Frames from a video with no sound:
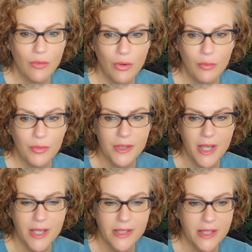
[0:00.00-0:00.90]
the role
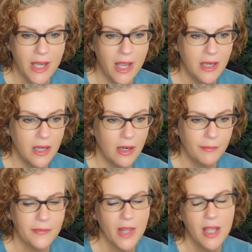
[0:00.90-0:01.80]
precisely. And in
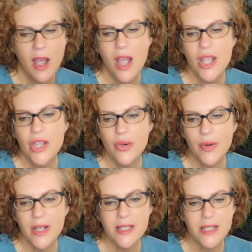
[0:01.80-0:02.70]
our, you know
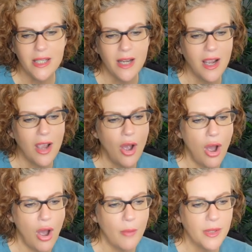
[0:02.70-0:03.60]
what I did? I
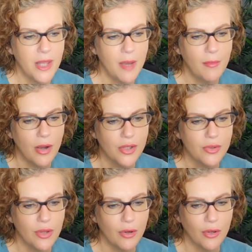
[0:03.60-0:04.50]
copied that
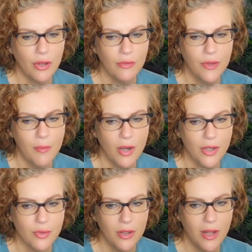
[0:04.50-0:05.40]
module or cloned the
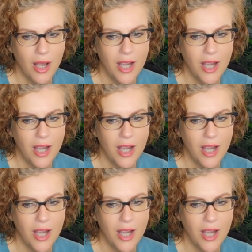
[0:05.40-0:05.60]
module.